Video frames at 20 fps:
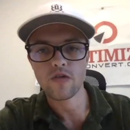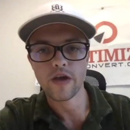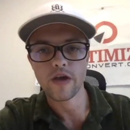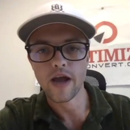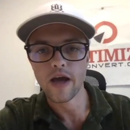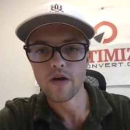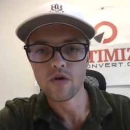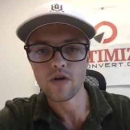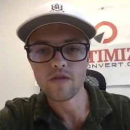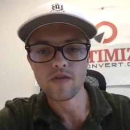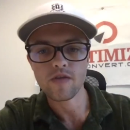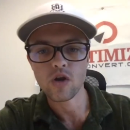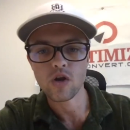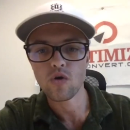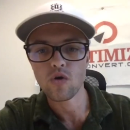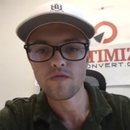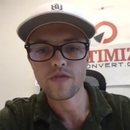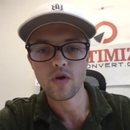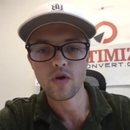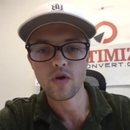Like I don't even
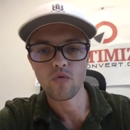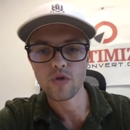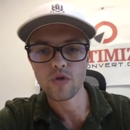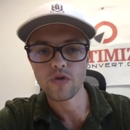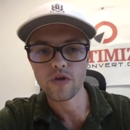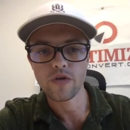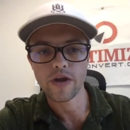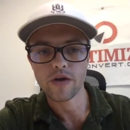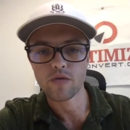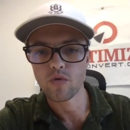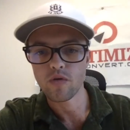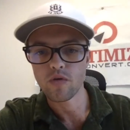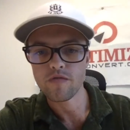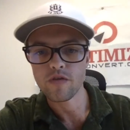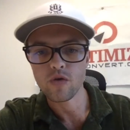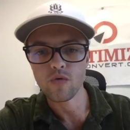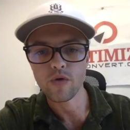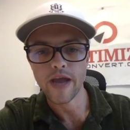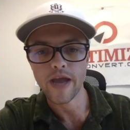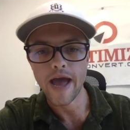know if they were really like
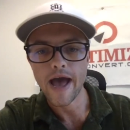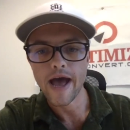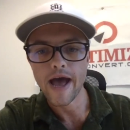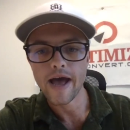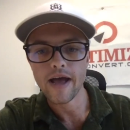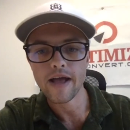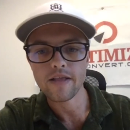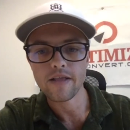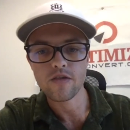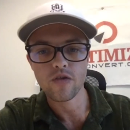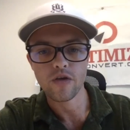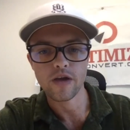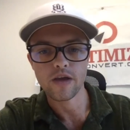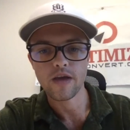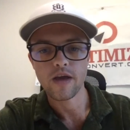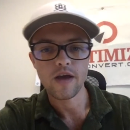reviewing ads. Like